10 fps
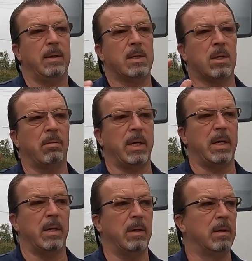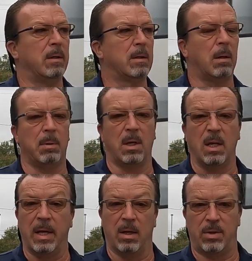There's already a couple of
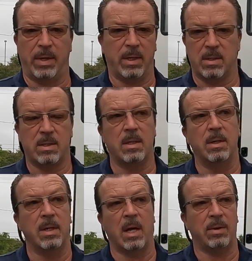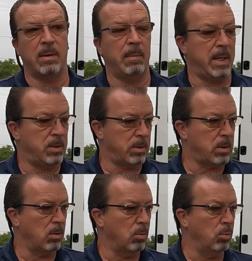little things, nothing major,
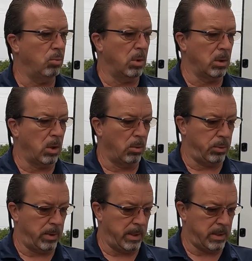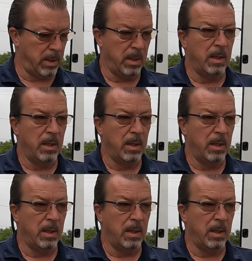so we'll go through this.